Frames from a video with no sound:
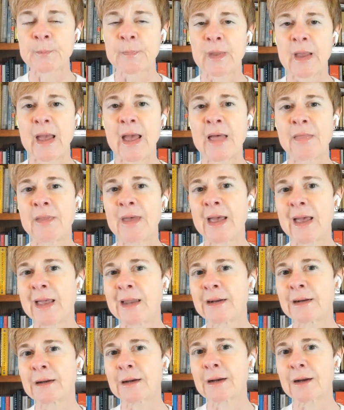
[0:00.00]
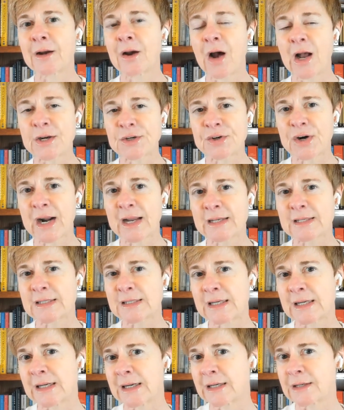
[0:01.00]
And then
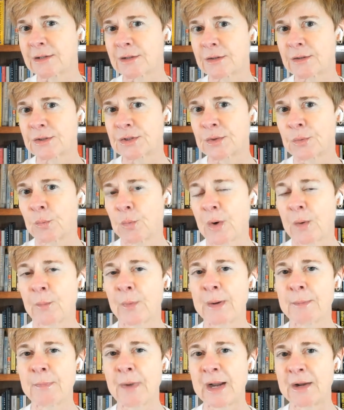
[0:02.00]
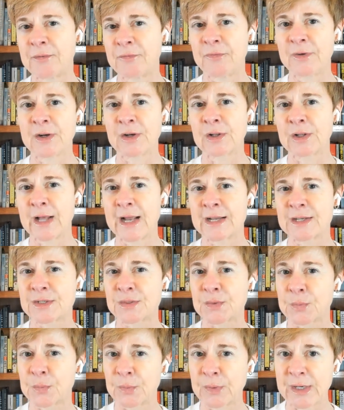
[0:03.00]
contrasting to what we might feel
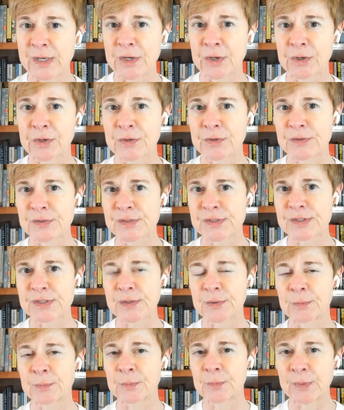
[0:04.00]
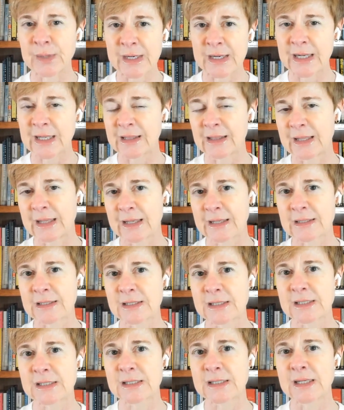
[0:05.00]
as readers reading
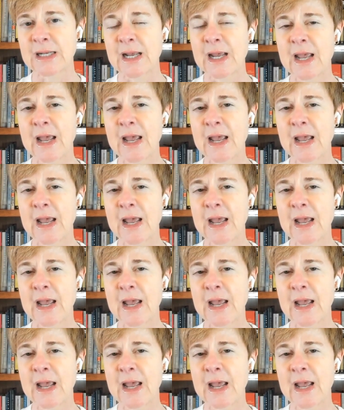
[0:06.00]
this,